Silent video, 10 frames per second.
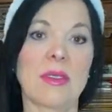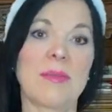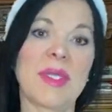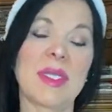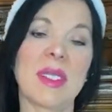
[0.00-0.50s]

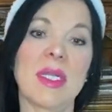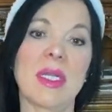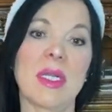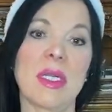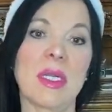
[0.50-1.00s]
But,
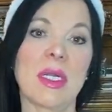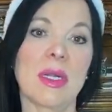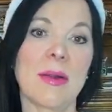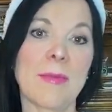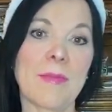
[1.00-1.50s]

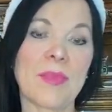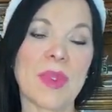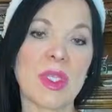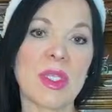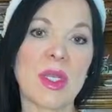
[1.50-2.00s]

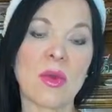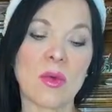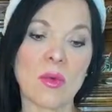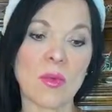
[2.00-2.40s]
you know,